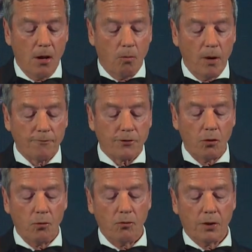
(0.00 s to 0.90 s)
We have
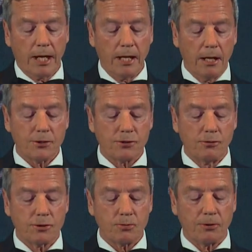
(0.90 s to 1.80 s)
two key
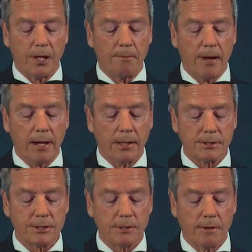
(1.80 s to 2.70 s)
issues with our
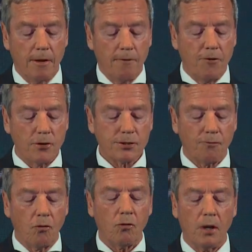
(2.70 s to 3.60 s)
markets. First of
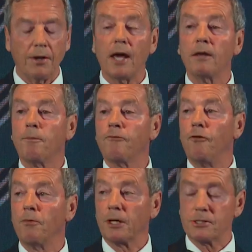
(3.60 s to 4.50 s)
all, an
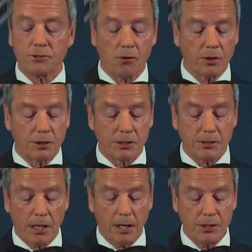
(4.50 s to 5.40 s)
underperforming stock
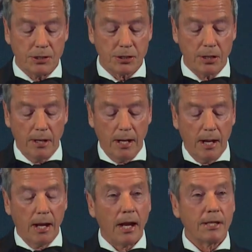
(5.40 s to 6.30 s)
exchange,
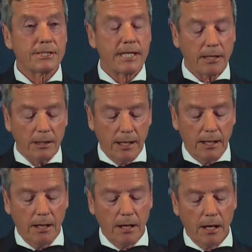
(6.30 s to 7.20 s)
and
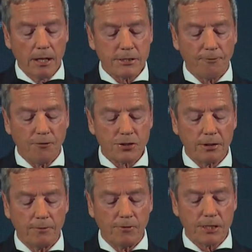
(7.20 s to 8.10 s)
secondly,
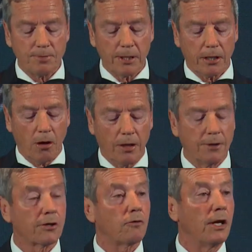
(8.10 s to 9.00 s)
insufficient investment going
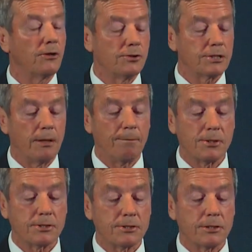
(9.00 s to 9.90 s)
into great New Zealand
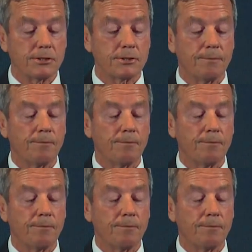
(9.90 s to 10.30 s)
businesses.